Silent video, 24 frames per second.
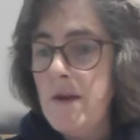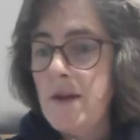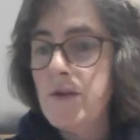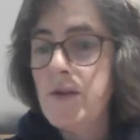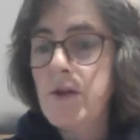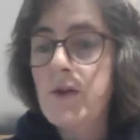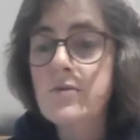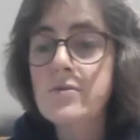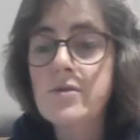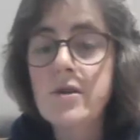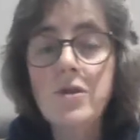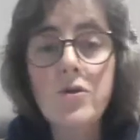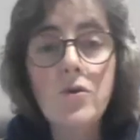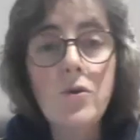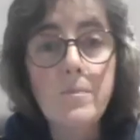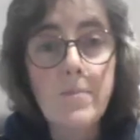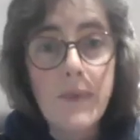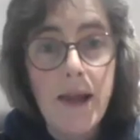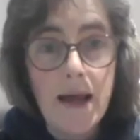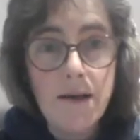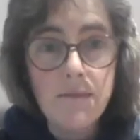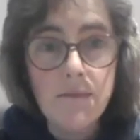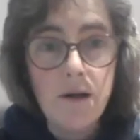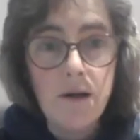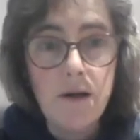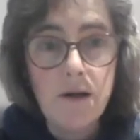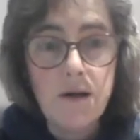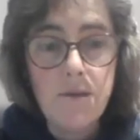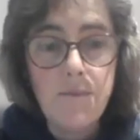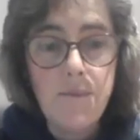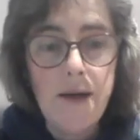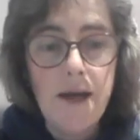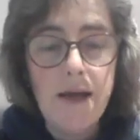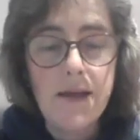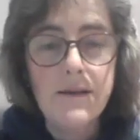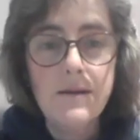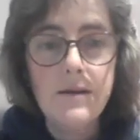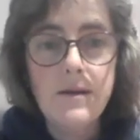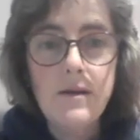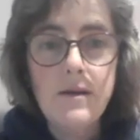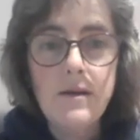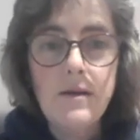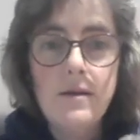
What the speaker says: then using your black marker pen